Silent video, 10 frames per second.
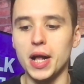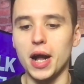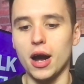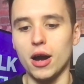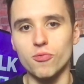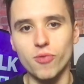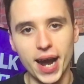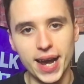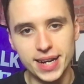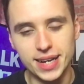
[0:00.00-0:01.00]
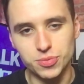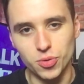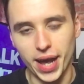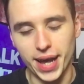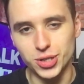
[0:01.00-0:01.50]
Rain, as we'll
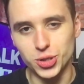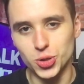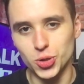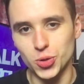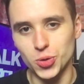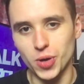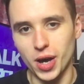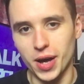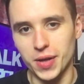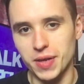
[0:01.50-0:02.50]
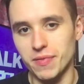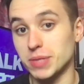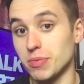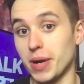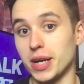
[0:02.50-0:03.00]
get into, the
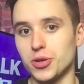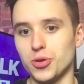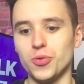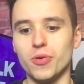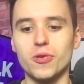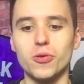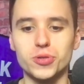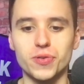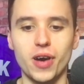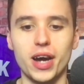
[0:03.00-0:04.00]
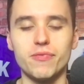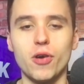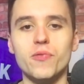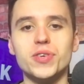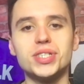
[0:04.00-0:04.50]
investment bank, who of course have kind of
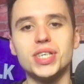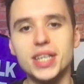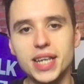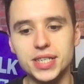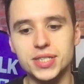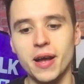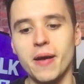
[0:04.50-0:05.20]
overseen this.